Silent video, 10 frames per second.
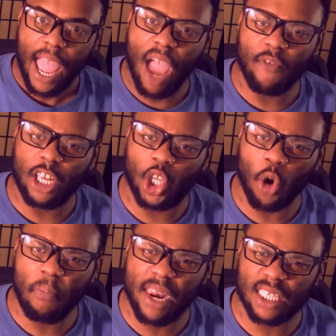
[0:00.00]
Every
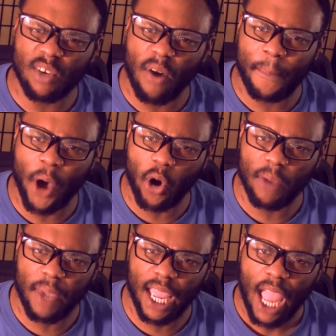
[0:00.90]
2 minutes someone
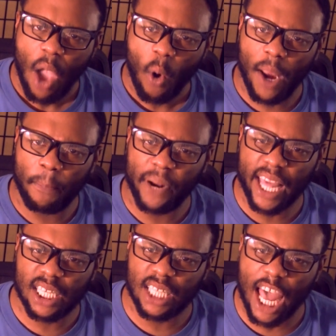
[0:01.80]
poking me in
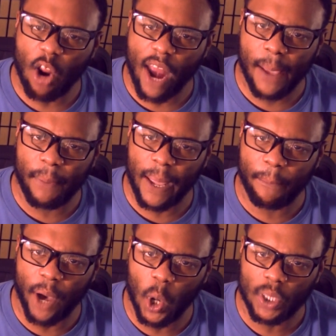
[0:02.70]
places I don't like
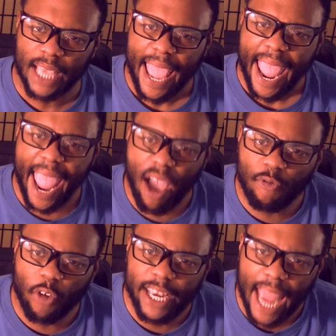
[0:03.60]
being poked.
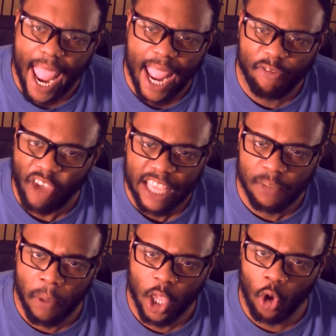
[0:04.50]
Every day,
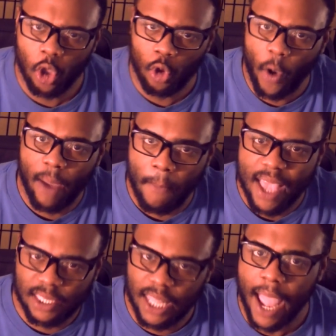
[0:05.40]
Facebook, you ain't
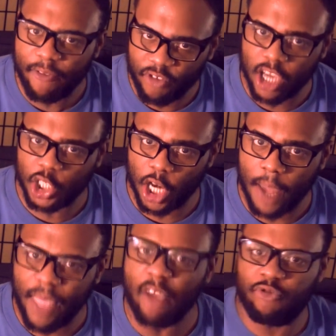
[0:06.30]
messed that function
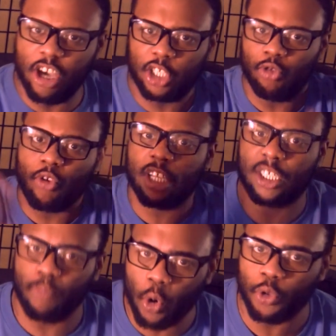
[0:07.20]
up. That function runs
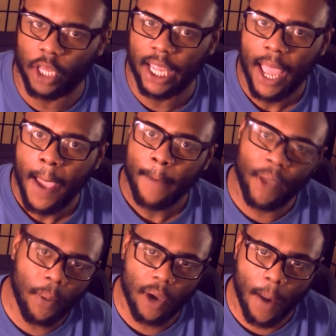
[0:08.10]
smoothly.
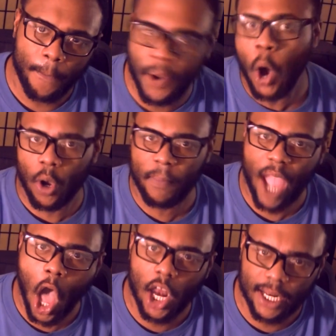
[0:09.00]
People can poke
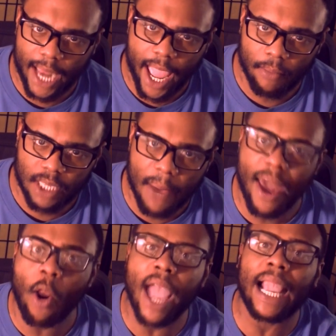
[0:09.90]
me all the damn time.
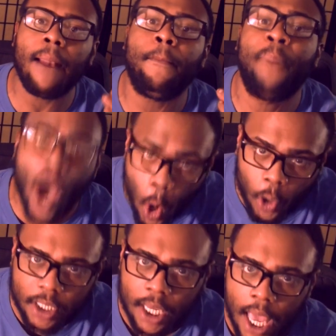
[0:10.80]
I don't like getting
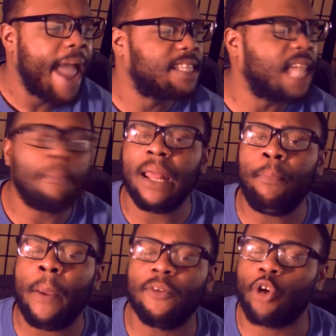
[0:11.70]
poked. And stop
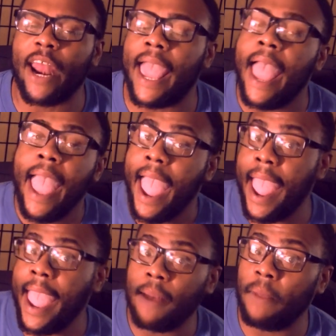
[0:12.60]
letting people try to
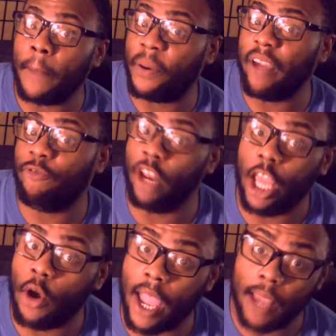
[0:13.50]
add me to play
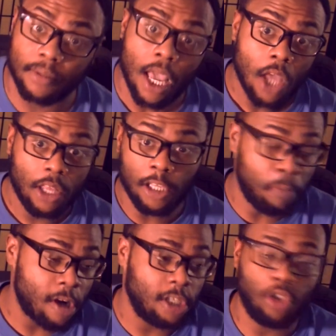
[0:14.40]
video games. This
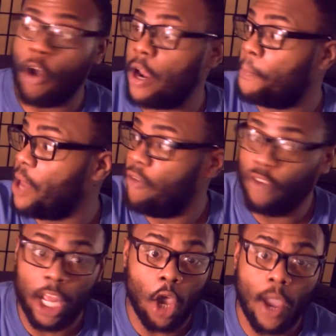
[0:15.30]
person's trying to play a
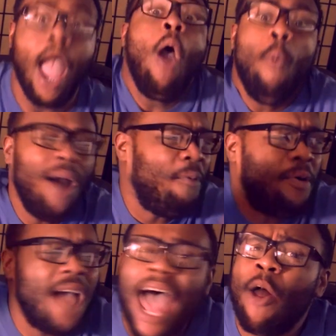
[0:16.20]
video game. What?
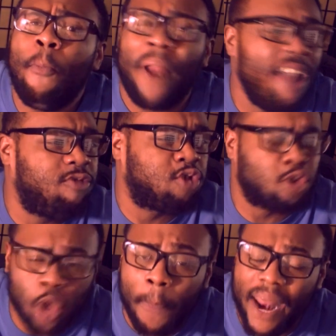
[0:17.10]
I don't play
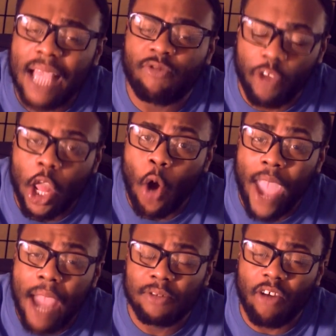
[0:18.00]
stupid ass video
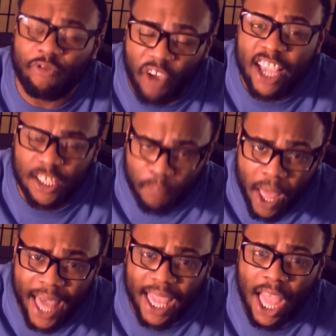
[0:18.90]
games on
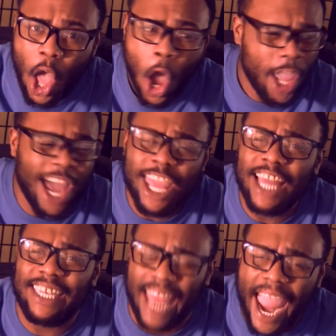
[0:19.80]
Facebook. Are you out
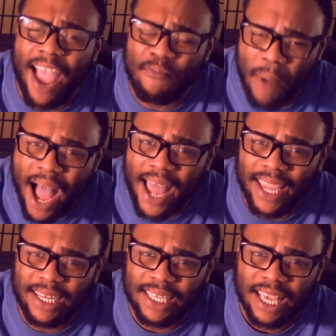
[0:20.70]
of your damn
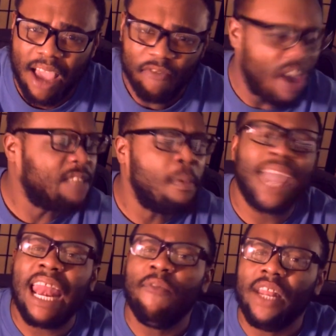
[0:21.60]
mind?
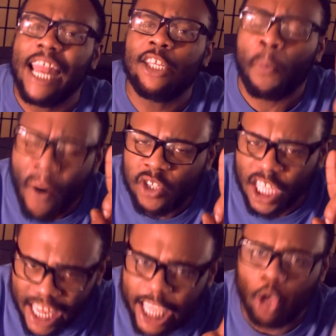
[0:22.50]
Facebook can't even let you post
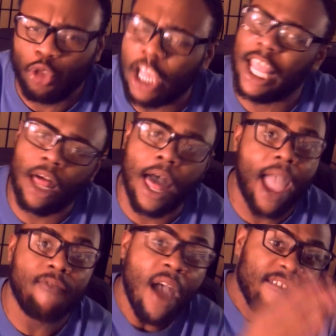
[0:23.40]
a link. You think they'll
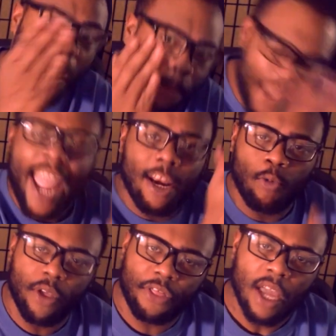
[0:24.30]
have the
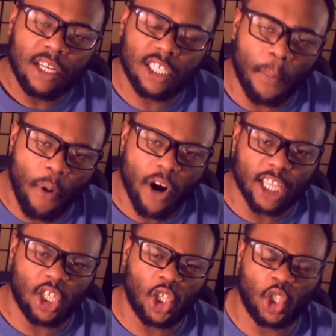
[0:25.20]
bandwidth to support
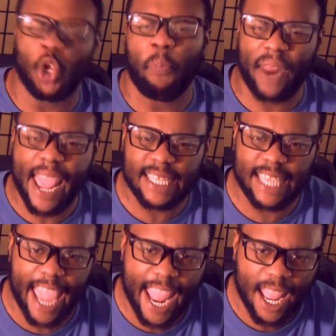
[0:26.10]
a stupid
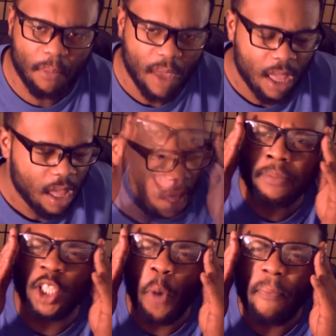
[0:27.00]
ass game?
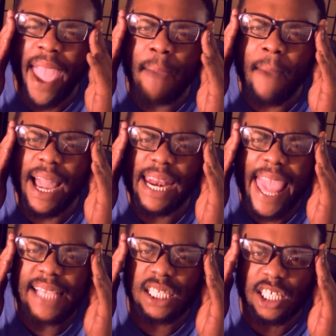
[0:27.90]
I'm so mad my
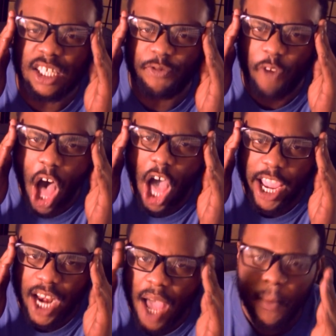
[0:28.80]
glasses is
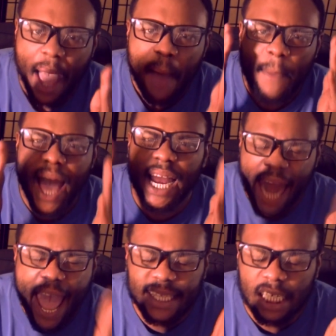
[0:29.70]
fogging up. My
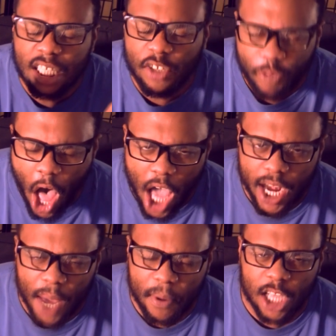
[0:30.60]
glasses is
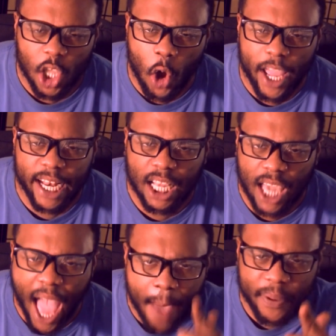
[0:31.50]
fogging up because your
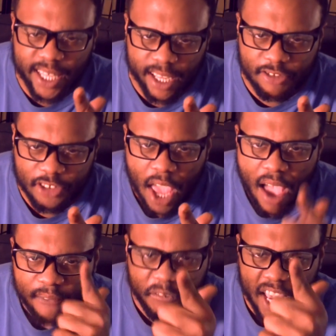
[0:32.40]

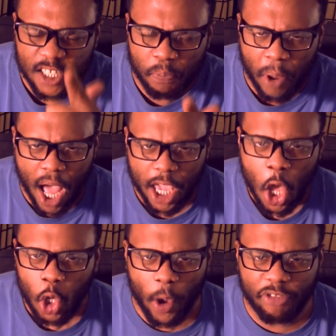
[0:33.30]
incompetence.
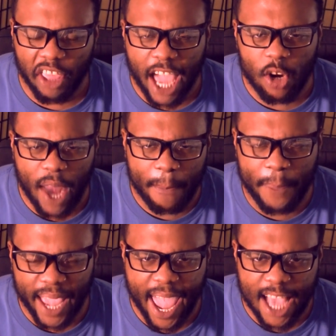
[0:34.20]
Facebook, you ain't think I knew
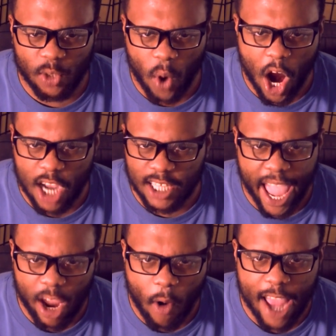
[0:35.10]
that big ass word because
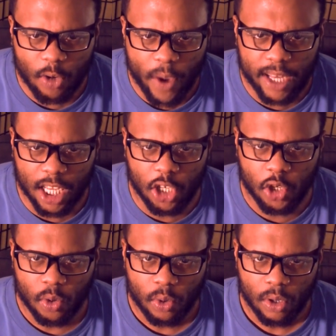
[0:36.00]
I ain't graduate, did you?